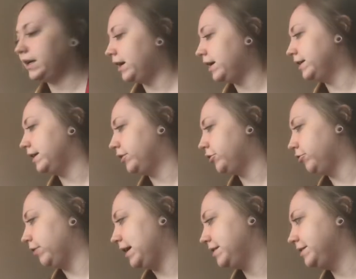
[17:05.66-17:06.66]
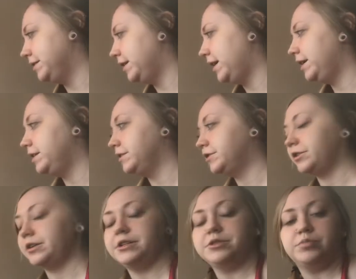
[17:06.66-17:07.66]
on that horizon line and
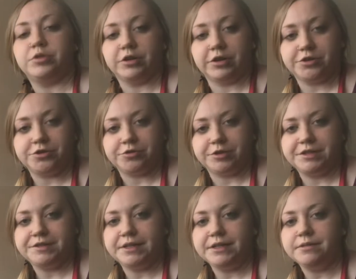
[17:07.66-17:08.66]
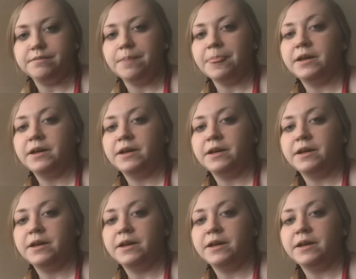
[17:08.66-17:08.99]
starting to put our trees in.